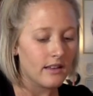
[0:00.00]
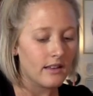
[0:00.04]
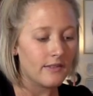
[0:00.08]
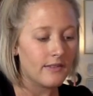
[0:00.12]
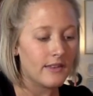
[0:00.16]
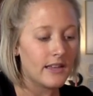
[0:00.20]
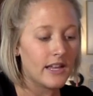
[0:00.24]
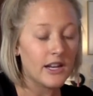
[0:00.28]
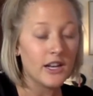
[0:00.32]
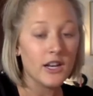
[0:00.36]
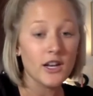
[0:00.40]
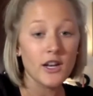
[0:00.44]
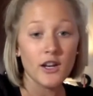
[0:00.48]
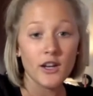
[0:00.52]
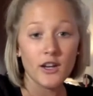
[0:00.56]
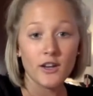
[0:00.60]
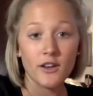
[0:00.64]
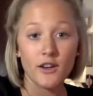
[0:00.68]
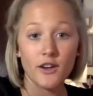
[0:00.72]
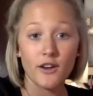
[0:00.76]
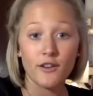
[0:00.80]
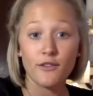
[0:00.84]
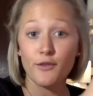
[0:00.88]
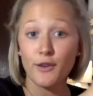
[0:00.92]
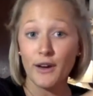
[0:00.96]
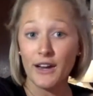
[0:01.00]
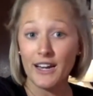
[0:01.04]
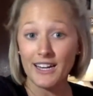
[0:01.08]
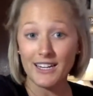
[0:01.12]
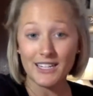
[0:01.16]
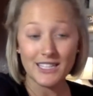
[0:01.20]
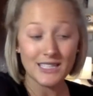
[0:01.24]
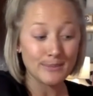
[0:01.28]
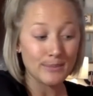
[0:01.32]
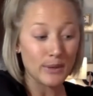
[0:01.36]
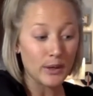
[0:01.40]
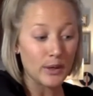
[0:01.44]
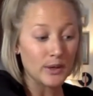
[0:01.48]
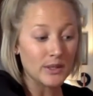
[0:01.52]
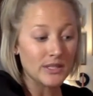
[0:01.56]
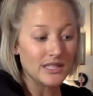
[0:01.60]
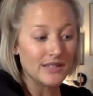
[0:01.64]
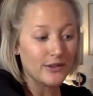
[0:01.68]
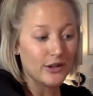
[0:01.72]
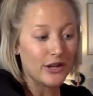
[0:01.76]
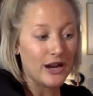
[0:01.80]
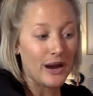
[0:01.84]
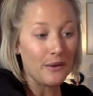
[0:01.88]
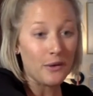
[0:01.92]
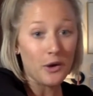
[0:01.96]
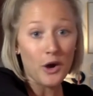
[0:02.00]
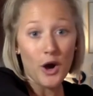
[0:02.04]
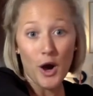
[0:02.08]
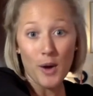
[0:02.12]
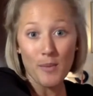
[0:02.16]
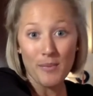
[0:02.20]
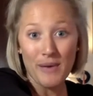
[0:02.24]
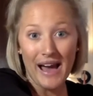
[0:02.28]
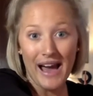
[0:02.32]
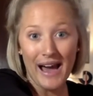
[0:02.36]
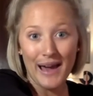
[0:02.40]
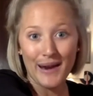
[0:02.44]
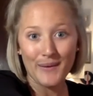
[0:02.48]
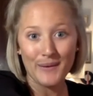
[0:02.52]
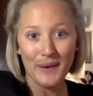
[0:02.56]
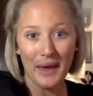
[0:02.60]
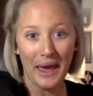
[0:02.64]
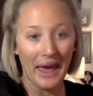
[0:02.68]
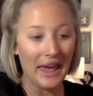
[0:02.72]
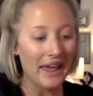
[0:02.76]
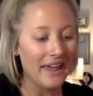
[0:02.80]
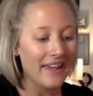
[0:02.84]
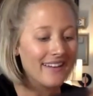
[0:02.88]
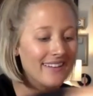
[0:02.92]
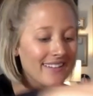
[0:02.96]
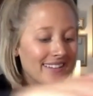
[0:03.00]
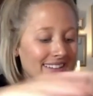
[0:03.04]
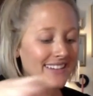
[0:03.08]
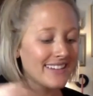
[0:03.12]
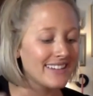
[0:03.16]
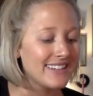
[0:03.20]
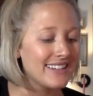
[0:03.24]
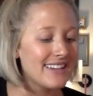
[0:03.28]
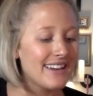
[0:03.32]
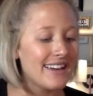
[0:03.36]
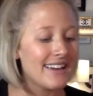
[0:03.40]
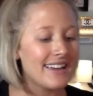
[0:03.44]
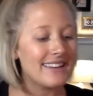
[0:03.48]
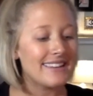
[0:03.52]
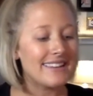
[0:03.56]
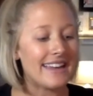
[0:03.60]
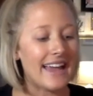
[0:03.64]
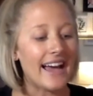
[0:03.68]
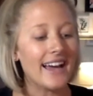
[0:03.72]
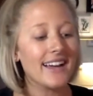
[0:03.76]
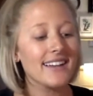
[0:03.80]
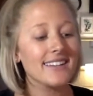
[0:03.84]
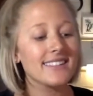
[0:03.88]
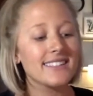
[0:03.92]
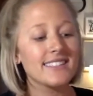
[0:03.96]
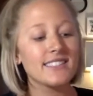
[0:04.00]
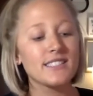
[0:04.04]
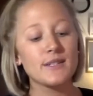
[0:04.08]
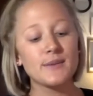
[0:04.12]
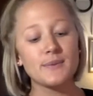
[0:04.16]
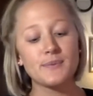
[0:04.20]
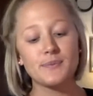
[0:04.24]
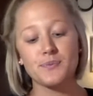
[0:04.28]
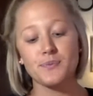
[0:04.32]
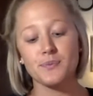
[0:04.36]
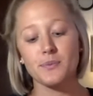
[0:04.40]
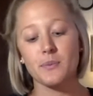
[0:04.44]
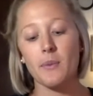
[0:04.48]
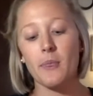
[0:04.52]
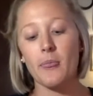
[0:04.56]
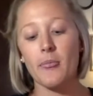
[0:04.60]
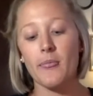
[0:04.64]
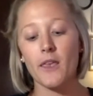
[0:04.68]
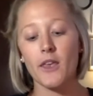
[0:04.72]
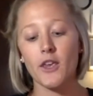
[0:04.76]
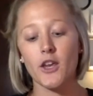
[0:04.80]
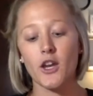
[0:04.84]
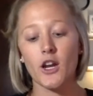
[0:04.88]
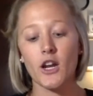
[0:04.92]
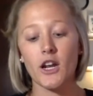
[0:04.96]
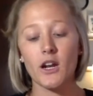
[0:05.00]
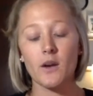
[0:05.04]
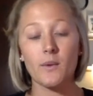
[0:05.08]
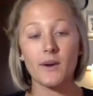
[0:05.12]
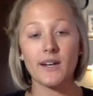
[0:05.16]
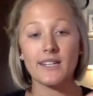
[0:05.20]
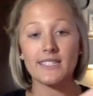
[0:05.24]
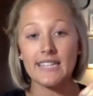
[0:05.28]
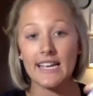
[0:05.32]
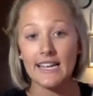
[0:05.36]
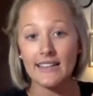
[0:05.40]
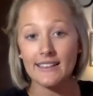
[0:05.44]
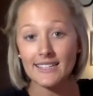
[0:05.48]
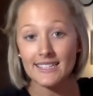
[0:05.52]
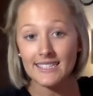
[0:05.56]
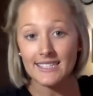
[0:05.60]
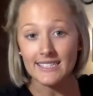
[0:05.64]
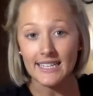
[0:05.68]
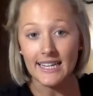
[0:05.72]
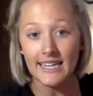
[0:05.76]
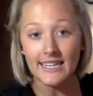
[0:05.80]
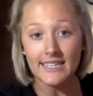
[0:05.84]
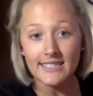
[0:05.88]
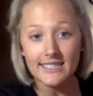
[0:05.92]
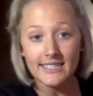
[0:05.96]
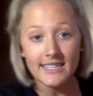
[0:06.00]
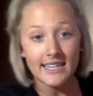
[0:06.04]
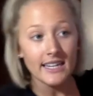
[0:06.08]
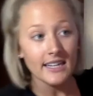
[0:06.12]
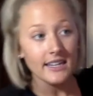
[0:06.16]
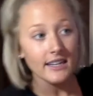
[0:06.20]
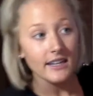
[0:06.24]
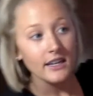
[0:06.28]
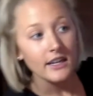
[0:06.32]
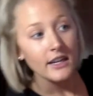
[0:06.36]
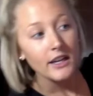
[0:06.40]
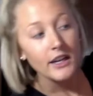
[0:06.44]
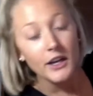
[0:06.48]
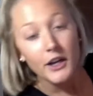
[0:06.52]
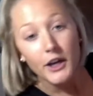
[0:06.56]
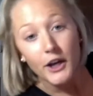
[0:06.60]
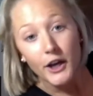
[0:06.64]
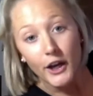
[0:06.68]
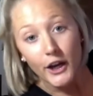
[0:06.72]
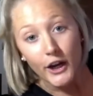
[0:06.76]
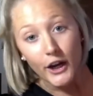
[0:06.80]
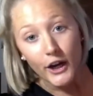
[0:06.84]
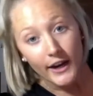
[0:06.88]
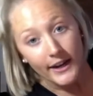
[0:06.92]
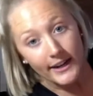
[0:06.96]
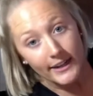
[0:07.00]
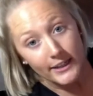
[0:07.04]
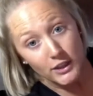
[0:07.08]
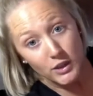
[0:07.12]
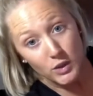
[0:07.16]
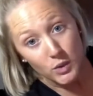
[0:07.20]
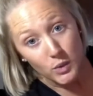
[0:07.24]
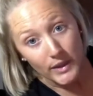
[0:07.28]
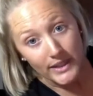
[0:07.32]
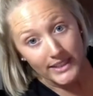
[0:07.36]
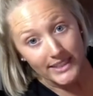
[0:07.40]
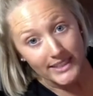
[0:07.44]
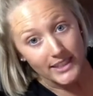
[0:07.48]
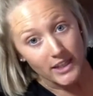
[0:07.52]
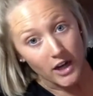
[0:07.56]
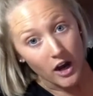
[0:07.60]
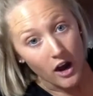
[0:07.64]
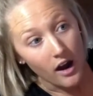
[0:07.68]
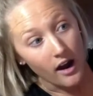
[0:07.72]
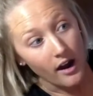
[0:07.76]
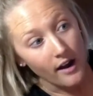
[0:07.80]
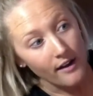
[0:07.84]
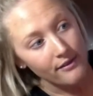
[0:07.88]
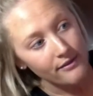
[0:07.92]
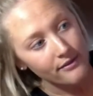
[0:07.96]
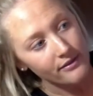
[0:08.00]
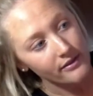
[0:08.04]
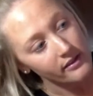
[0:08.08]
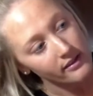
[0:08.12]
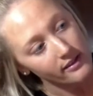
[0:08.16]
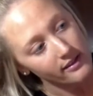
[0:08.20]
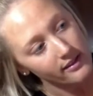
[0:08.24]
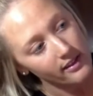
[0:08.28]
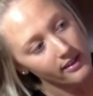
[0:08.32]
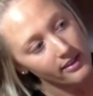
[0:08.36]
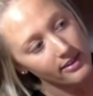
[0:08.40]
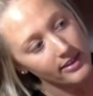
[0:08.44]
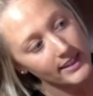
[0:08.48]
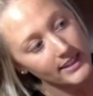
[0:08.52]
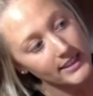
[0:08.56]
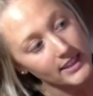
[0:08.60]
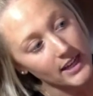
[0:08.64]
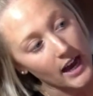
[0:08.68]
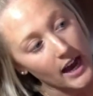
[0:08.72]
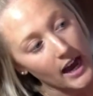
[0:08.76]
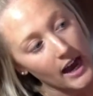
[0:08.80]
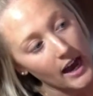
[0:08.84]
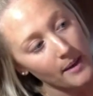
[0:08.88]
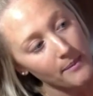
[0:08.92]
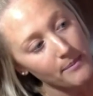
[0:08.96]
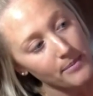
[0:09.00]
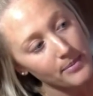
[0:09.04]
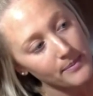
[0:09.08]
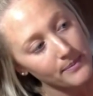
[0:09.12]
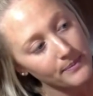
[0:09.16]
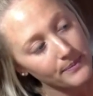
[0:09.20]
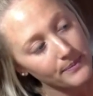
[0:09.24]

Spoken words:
Then you're free to dispose of your alcohol pad, okay? Next, you're going to want to take this lancet. You're going to twist off the top.